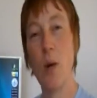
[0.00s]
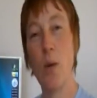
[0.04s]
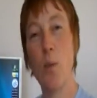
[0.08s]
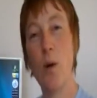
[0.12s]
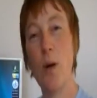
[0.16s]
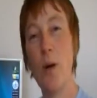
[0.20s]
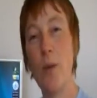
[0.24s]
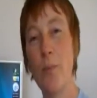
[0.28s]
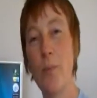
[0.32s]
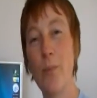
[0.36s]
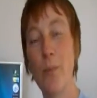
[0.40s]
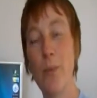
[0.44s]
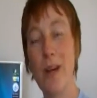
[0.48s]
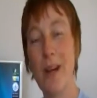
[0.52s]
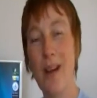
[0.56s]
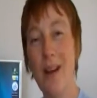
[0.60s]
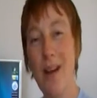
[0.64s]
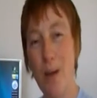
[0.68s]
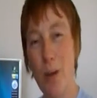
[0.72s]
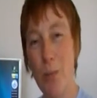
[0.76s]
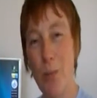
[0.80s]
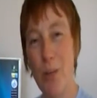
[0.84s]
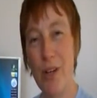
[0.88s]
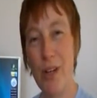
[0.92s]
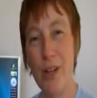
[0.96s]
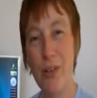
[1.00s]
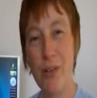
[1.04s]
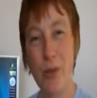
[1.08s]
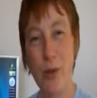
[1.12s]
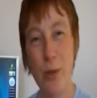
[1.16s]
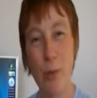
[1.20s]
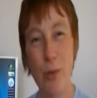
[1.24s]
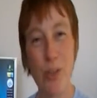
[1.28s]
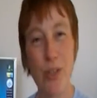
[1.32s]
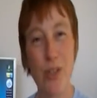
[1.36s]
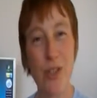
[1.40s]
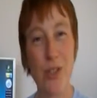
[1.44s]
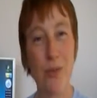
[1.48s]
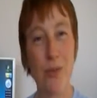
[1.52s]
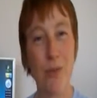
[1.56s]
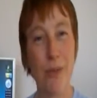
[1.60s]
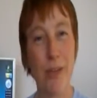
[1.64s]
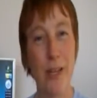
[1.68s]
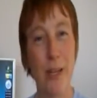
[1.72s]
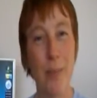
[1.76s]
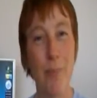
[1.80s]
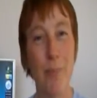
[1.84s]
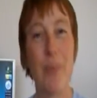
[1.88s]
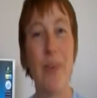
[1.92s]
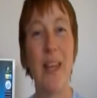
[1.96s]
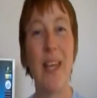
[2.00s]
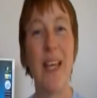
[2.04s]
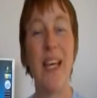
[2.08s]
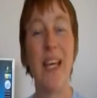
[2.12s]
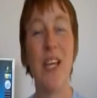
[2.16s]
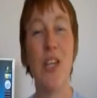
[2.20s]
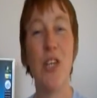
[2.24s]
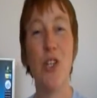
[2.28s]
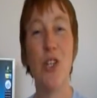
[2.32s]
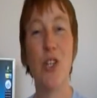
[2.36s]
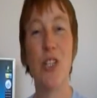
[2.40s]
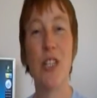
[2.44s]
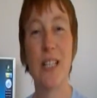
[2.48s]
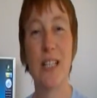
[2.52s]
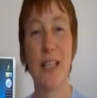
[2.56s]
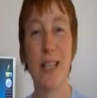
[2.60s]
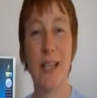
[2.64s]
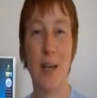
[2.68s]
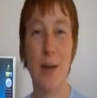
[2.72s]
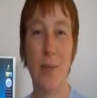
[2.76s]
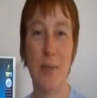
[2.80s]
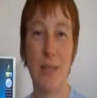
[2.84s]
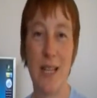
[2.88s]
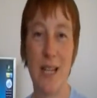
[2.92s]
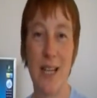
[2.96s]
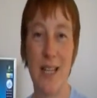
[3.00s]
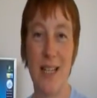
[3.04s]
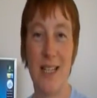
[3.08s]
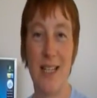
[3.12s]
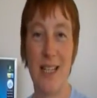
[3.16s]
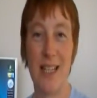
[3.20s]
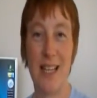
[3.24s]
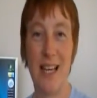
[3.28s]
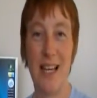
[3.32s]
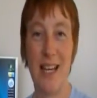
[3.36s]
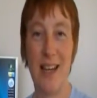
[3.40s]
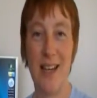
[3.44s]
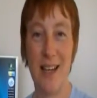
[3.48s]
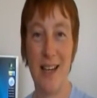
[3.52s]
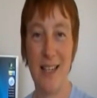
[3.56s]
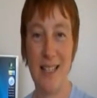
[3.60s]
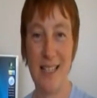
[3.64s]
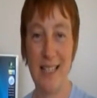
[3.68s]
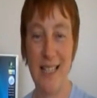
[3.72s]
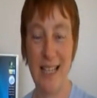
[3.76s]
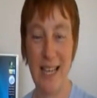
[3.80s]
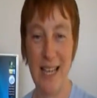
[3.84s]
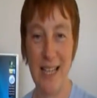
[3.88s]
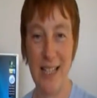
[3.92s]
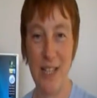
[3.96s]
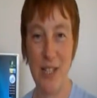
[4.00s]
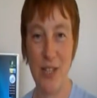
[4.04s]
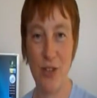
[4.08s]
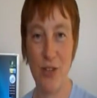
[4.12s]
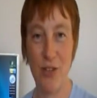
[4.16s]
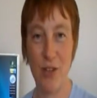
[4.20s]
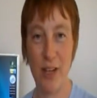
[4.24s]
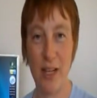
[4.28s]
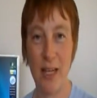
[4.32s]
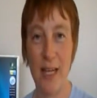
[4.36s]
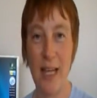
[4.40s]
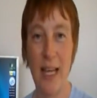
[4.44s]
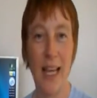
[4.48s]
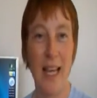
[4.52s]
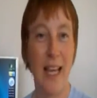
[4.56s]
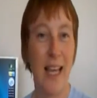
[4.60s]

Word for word: Well, when I'm looking for a book to read, it usually comes under that last category.